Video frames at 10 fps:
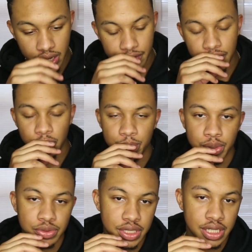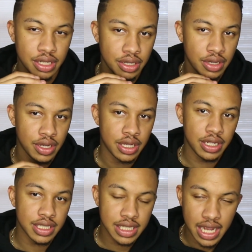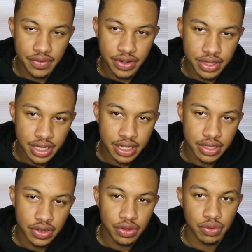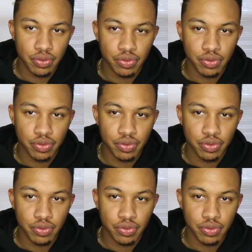I fuck with Mosey. Does he have anything